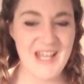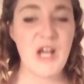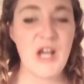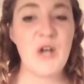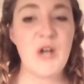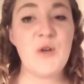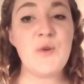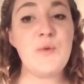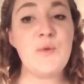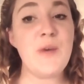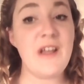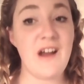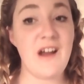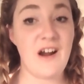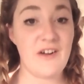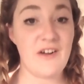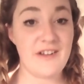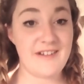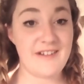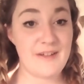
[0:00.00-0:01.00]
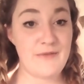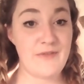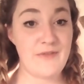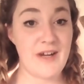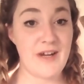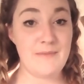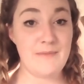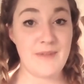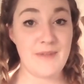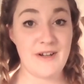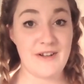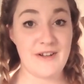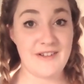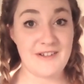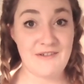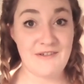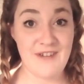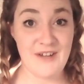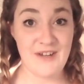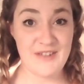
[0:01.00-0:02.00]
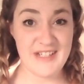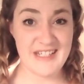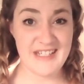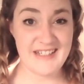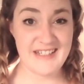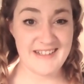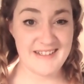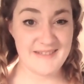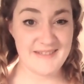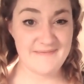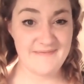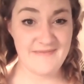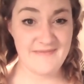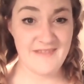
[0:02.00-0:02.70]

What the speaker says: Who we are is defined by our surroundings.